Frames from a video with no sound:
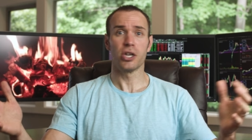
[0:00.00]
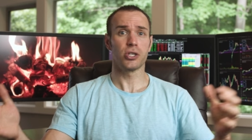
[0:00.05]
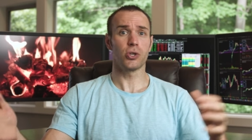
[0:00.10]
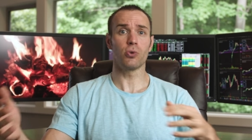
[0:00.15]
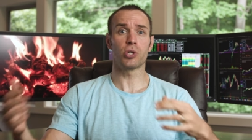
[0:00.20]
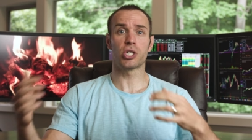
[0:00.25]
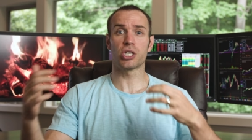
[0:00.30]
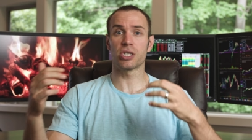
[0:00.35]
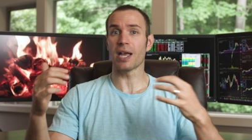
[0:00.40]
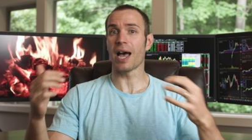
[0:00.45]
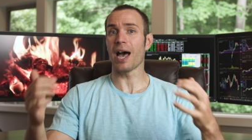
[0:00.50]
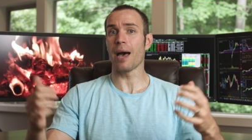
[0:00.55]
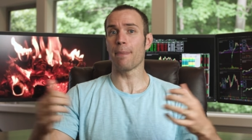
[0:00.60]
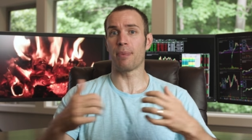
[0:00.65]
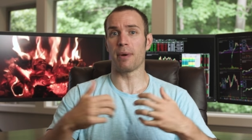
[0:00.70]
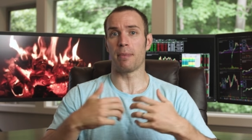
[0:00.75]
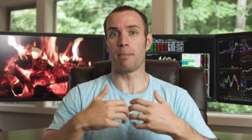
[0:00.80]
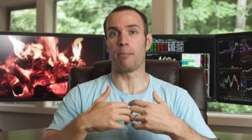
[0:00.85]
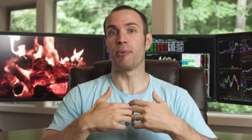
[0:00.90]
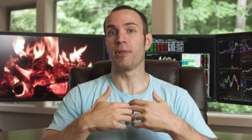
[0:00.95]
So
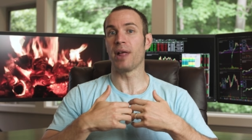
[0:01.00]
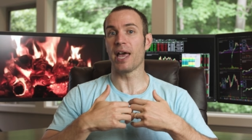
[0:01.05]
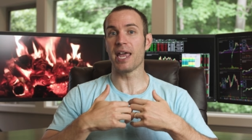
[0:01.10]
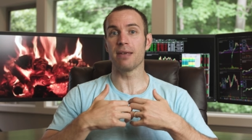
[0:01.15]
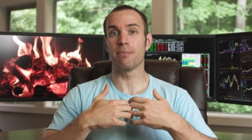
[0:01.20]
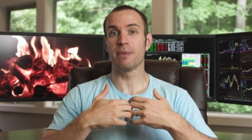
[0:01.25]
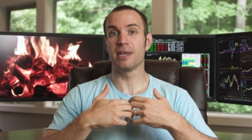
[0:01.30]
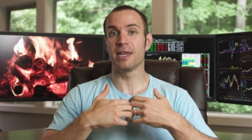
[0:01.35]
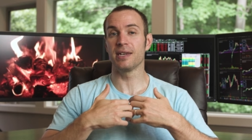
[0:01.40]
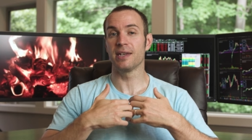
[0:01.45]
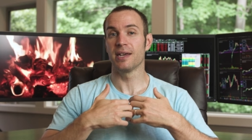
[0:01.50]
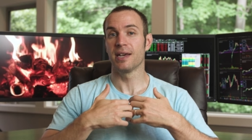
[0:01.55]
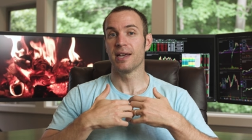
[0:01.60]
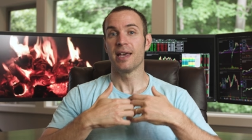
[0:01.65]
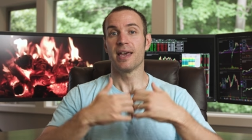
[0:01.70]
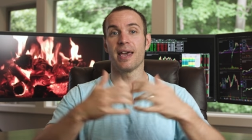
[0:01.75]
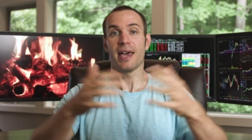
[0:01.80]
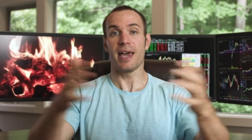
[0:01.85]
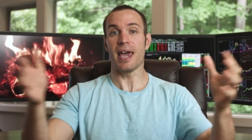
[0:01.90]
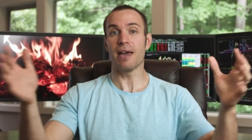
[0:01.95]
stop blaming
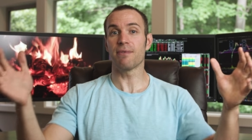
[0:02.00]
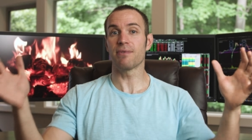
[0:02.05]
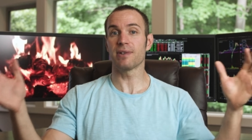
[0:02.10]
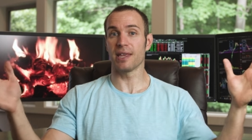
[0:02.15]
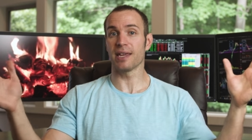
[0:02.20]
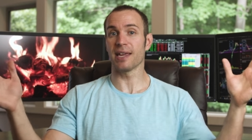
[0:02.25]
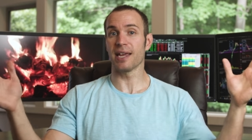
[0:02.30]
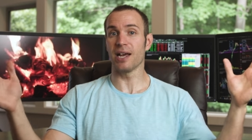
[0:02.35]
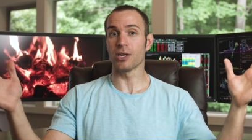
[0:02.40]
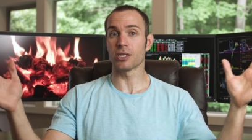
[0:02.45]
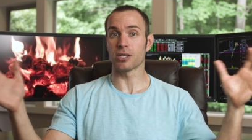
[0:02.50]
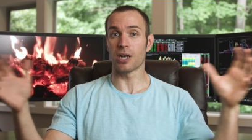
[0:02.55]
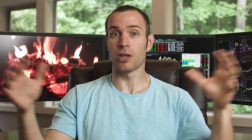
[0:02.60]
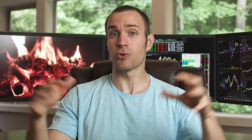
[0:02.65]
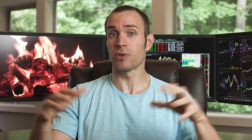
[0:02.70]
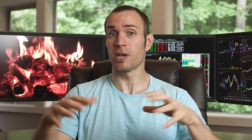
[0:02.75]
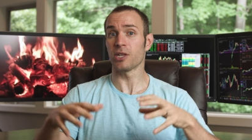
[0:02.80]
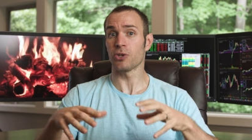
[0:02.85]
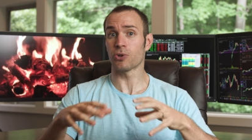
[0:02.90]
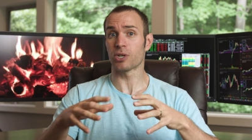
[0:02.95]
everything else
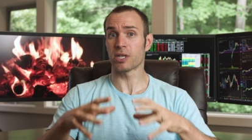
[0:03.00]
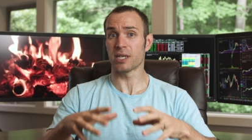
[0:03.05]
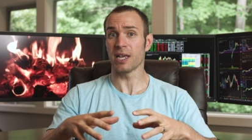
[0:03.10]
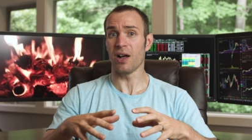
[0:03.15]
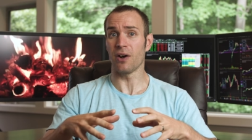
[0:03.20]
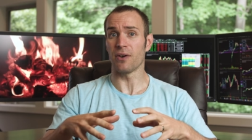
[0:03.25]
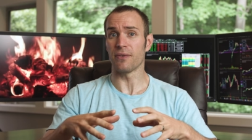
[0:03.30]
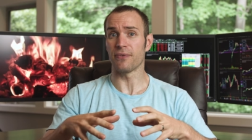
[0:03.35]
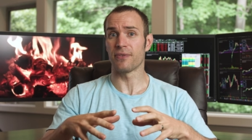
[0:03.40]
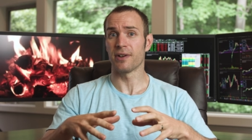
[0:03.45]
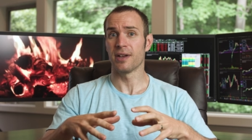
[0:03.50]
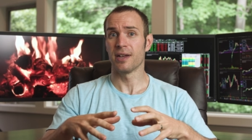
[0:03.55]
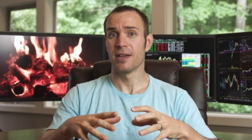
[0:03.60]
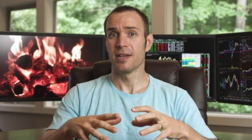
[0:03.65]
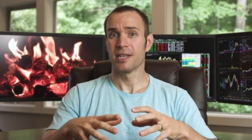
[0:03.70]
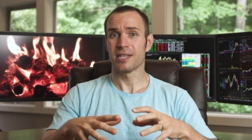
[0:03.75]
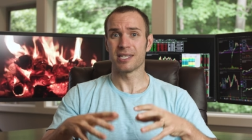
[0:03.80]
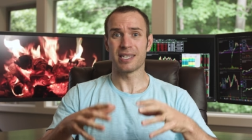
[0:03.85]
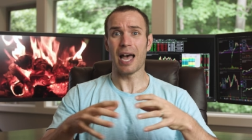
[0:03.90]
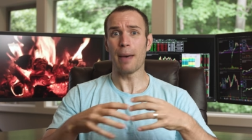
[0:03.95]
other than yourself.
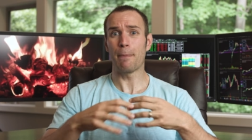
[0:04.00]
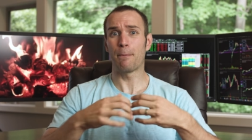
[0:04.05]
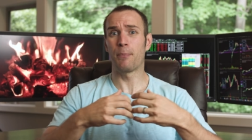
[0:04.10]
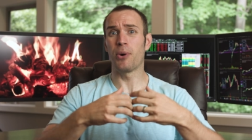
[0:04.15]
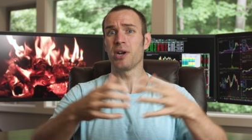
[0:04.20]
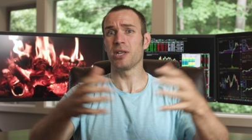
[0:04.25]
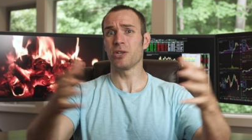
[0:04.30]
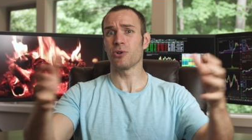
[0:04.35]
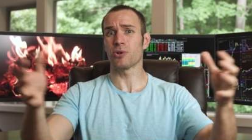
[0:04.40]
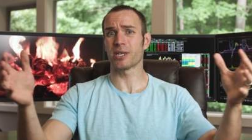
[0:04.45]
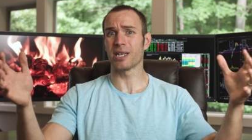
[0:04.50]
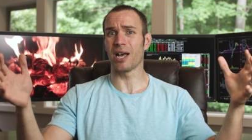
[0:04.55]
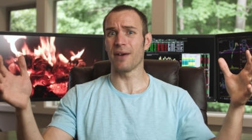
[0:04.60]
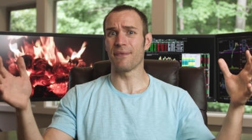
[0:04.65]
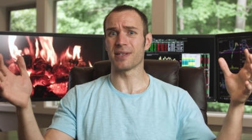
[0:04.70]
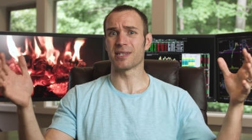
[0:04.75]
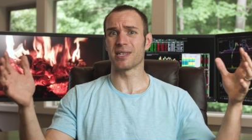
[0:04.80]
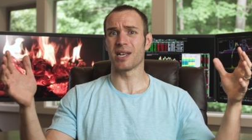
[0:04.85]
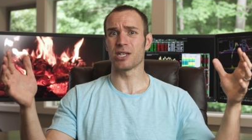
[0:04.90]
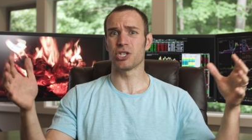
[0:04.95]
Stop putting
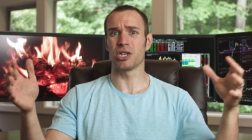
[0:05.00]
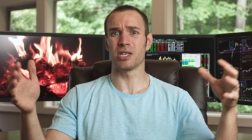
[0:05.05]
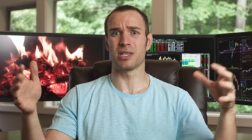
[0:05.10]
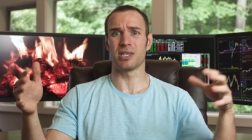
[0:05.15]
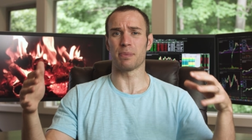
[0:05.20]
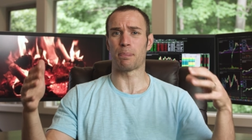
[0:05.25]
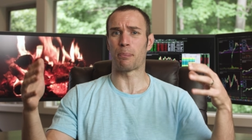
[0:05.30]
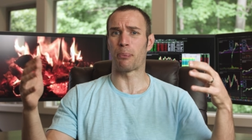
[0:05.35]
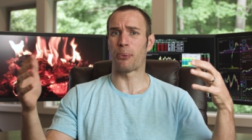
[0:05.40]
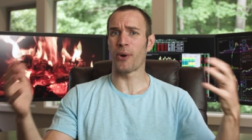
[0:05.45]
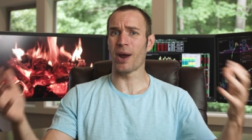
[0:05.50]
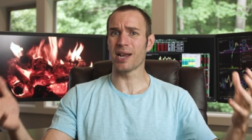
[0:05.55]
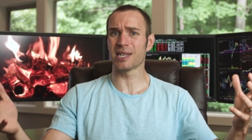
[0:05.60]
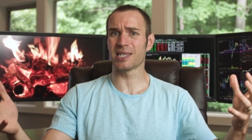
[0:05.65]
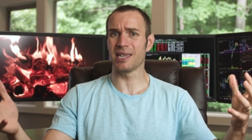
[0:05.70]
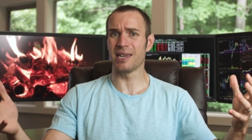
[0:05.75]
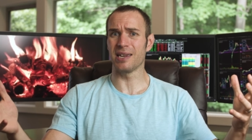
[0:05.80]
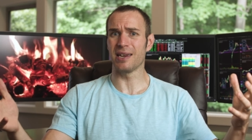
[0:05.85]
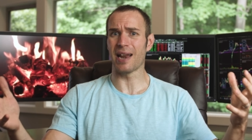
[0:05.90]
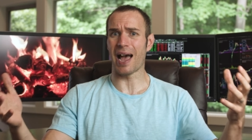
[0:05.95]
yourself in such a
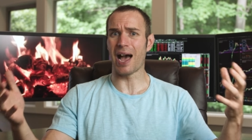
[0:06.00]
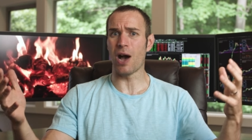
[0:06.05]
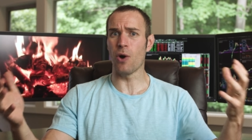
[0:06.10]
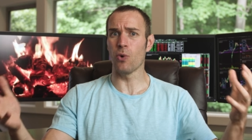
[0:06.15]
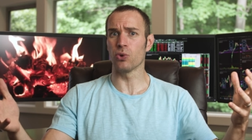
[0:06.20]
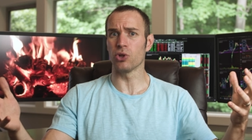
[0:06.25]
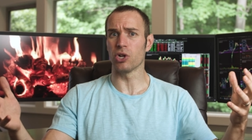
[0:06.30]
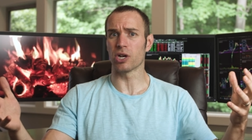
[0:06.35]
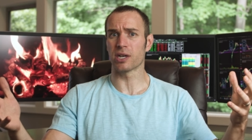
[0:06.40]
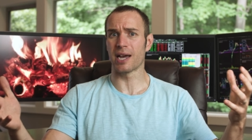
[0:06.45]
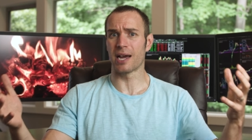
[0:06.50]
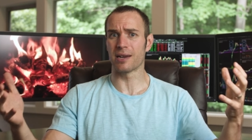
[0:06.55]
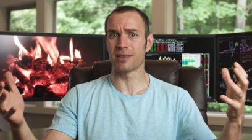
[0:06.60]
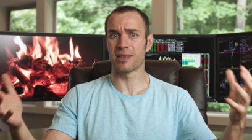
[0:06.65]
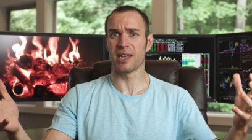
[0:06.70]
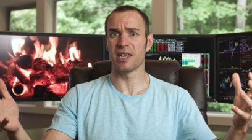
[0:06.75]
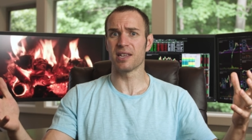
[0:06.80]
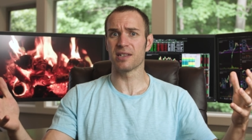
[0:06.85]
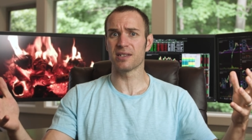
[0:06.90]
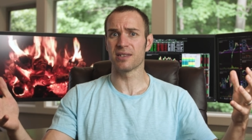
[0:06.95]
depressing outlook on
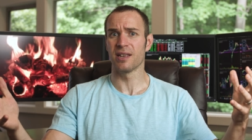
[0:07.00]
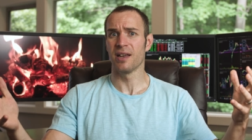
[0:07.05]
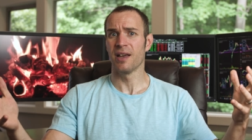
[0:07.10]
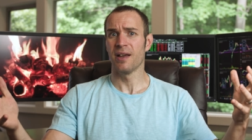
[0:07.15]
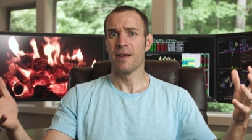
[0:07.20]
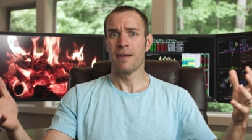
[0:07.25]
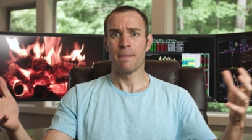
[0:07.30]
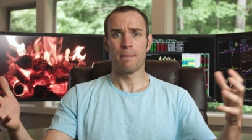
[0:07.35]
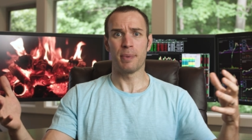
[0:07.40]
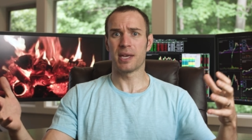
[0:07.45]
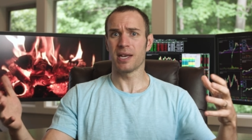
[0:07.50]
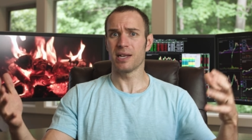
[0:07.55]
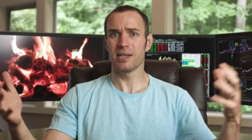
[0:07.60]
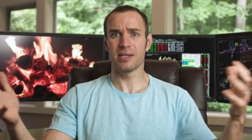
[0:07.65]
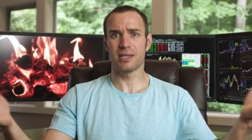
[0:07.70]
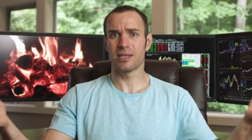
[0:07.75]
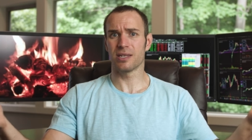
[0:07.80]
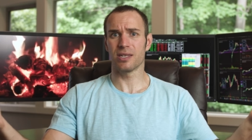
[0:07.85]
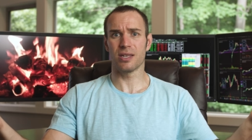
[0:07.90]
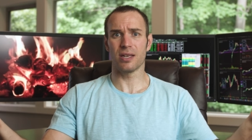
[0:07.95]
things
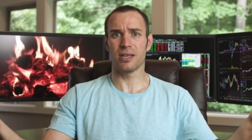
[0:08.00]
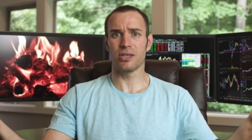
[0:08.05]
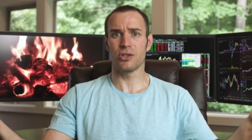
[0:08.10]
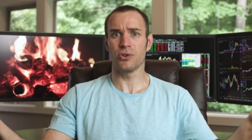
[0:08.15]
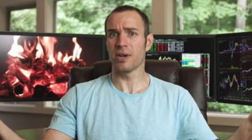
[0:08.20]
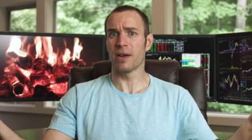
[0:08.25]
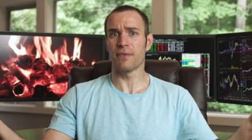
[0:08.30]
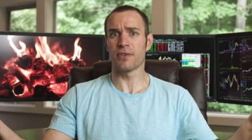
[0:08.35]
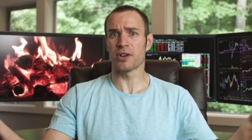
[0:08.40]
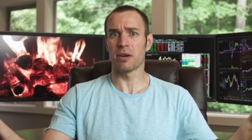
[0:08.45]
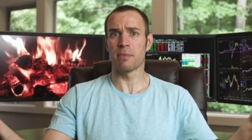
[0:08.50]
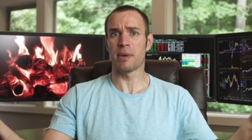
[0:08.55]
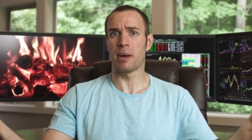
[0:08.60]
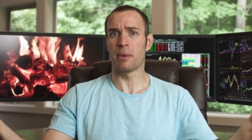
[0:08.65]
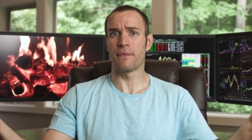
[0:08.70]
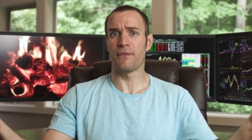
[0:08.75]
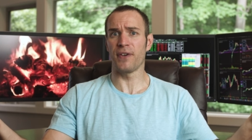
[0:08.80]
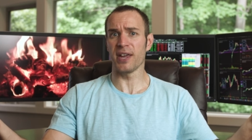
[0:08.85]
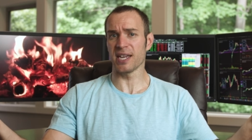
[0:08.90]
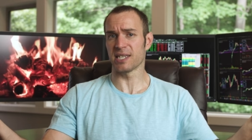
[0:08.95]
because you're never gonna be
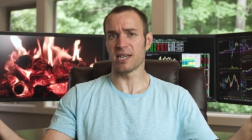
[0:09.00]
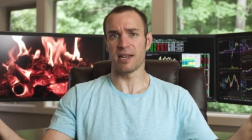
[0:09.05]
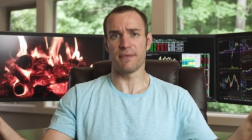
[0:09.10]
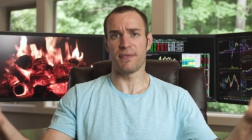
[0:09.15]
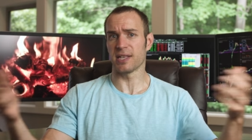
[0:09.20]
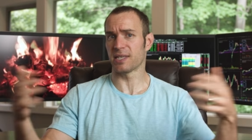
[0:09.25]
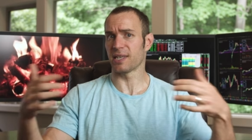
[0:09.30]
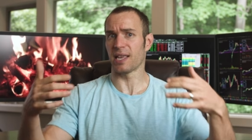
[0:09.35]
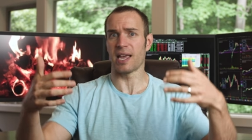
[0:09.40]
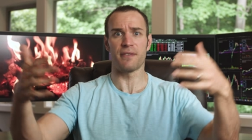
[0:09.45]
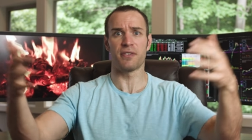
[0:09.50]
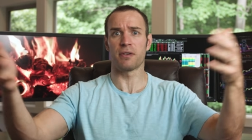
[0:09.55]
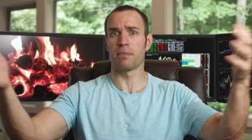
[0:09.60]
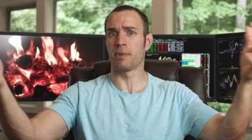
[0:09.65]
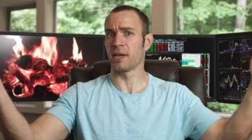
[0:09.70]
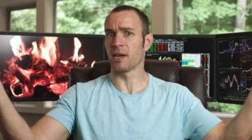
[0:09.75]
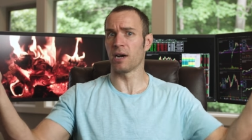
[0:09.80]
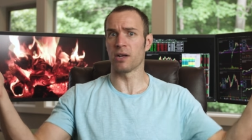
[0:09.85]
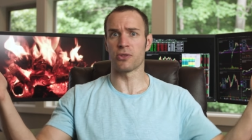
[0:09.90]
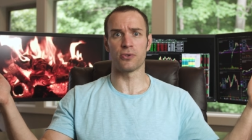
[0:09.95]
able to fix it if it's
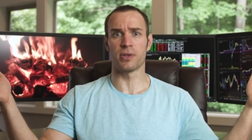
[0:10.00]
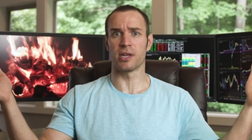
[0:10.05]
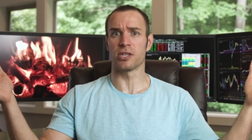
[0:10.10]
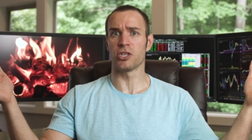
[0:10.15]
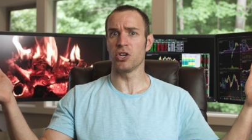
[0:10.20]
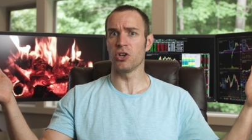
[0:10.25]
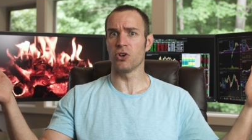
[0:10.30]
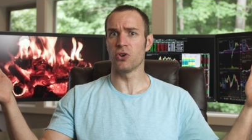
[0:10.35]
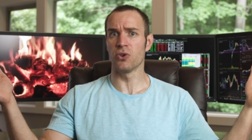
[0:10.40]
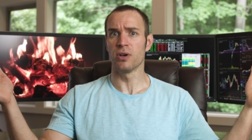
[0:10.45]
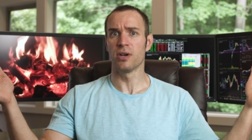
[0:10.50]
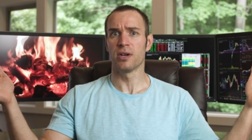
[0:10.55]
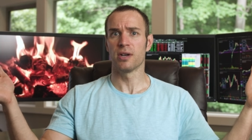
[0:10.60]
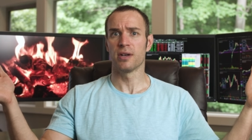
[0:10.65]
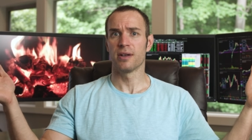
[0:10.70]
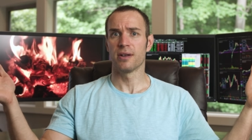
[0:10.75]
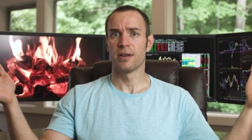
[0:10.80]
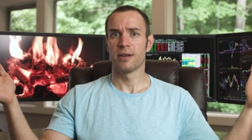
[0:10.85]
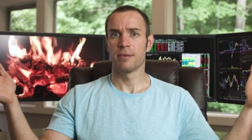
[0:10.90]
everybody other than you.